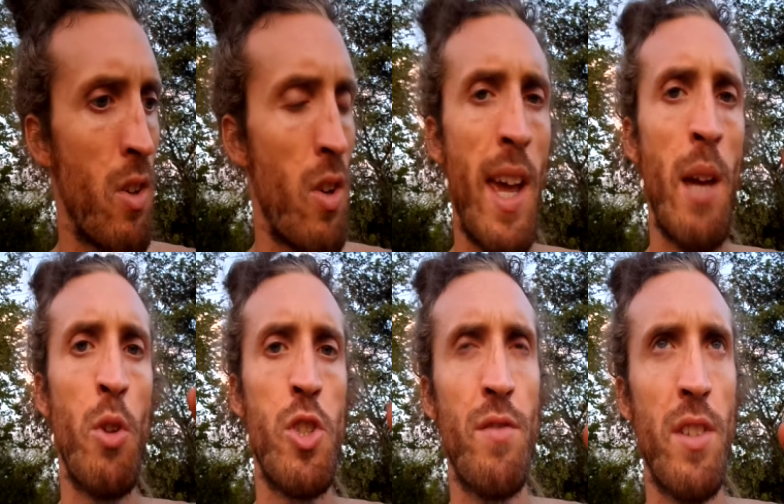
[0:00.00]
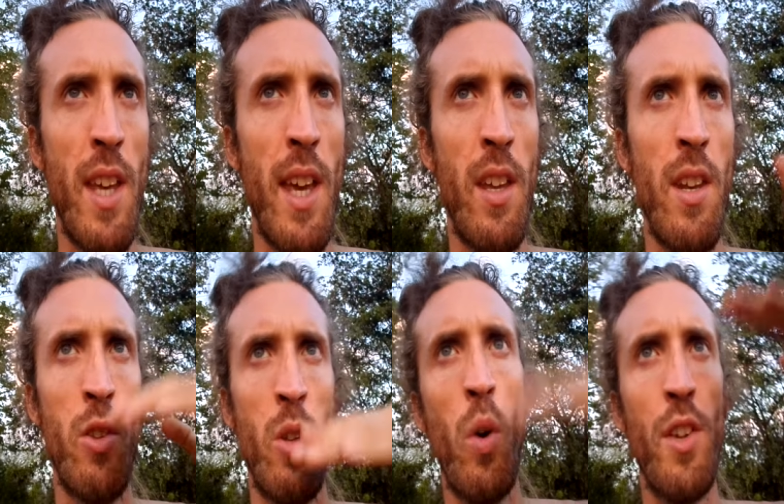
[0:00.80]
or how much of the day and
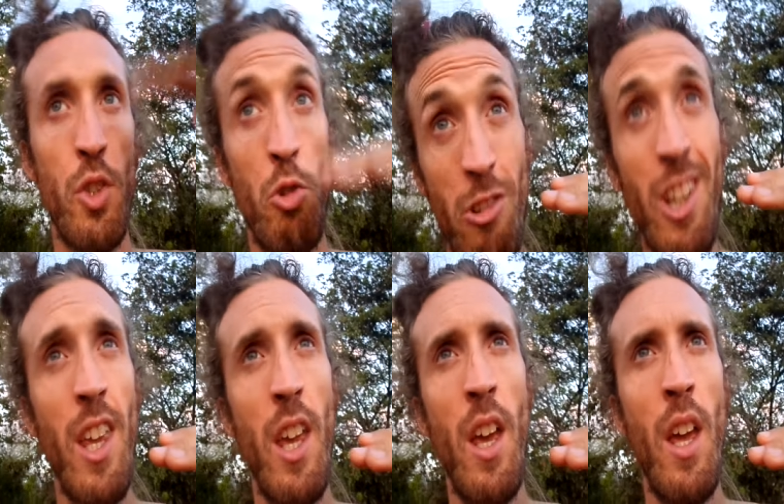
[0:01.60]
to what degree?